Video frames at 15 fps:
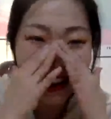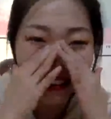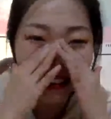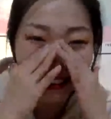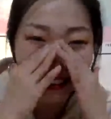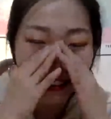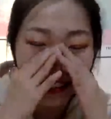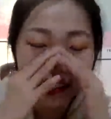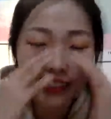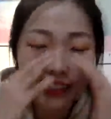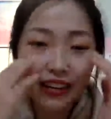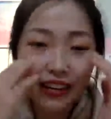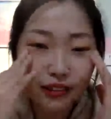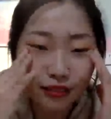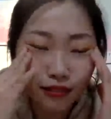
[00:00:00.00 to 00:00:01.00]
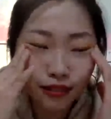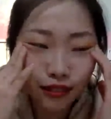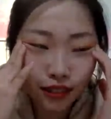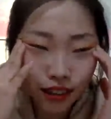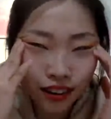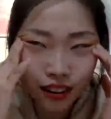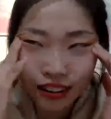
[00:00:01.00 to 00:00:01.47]
and then she's like,
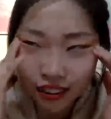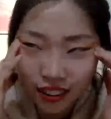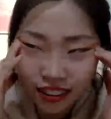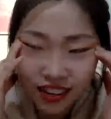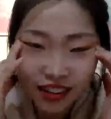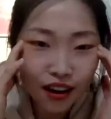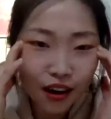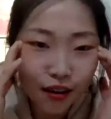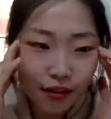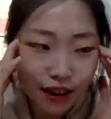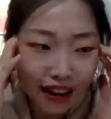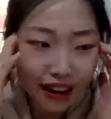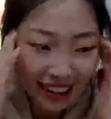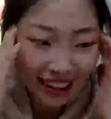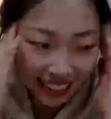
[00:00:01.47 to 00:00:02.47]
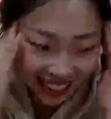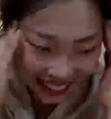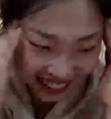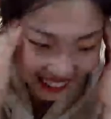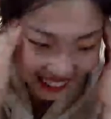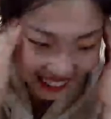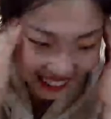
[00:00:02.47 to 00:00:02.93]
"Oh,
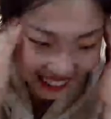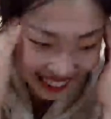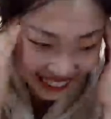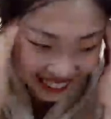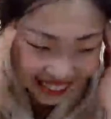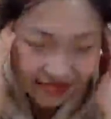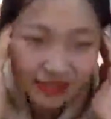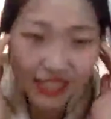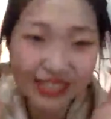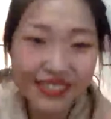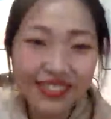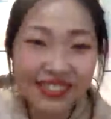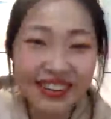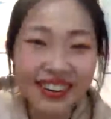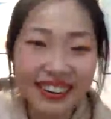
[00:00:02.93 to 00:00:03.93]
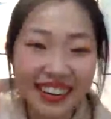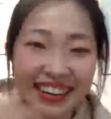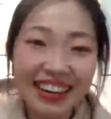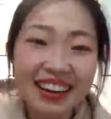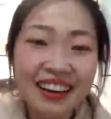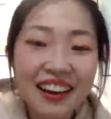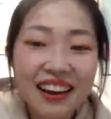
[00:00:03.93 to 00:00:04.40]
right, I'm so
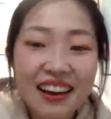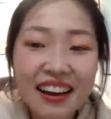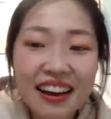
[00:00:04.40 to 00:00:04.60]
sorry."